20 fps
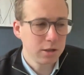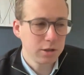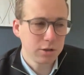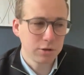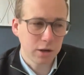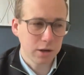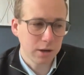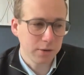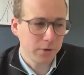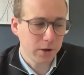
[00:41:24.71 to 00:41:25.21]

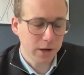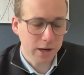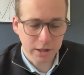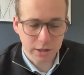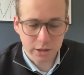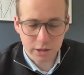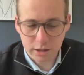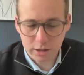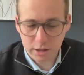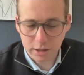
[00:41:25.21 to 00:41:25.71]
struggling
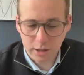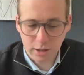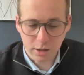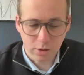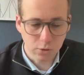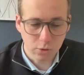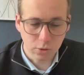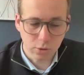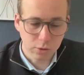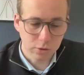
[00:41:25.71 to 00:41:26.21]
financially
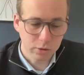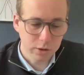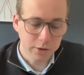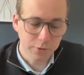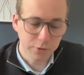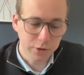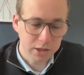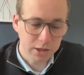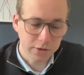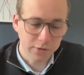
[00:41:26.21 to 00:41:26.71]
or
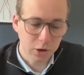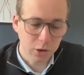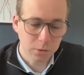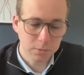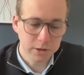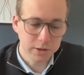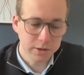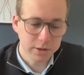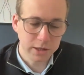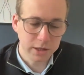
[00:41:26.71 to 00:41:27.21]
at risk of
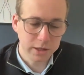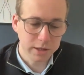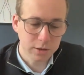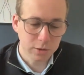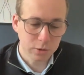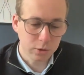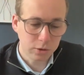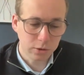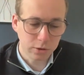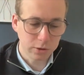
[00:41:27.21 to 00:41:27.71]

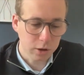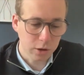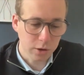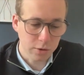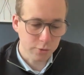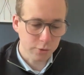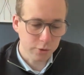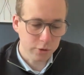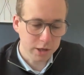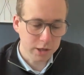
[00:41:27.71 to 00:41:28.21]
homelessness or
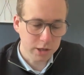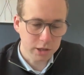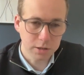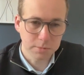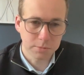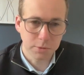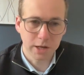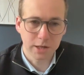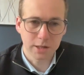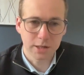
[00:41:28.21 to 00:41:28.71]
going through a
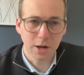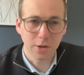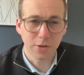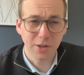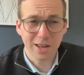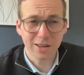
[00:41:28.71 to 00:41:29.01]
relationship breakdown,